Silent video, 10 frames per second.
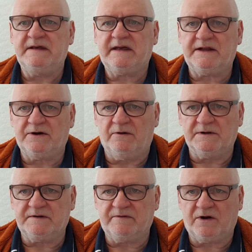Get
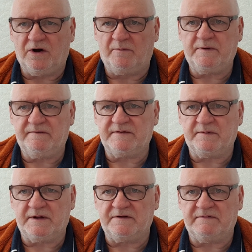hold of a copy of the
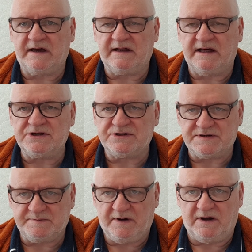Building
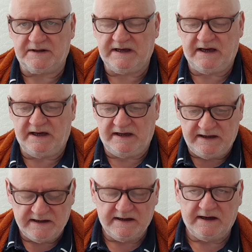Regulations Part
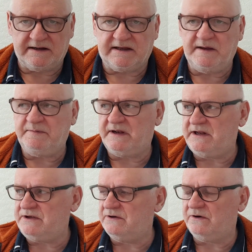K and keep it
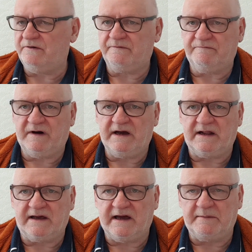in your
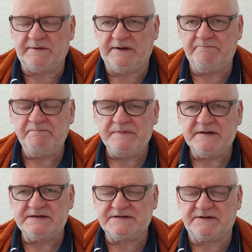filing cabinet
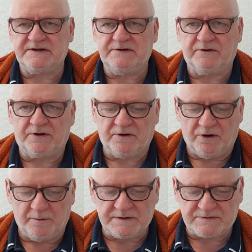so that you can
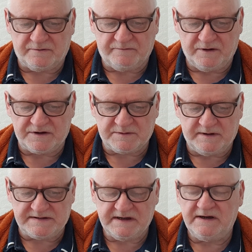always refer to
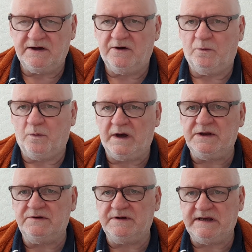it when
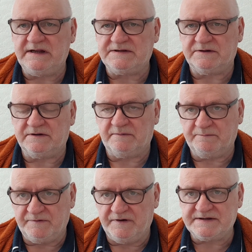you need to. The
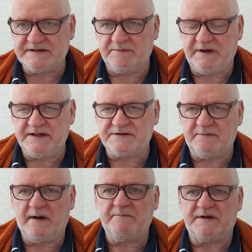first thing we need to
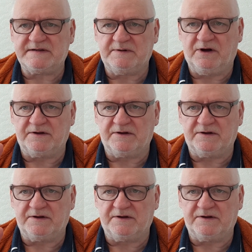remember is we've got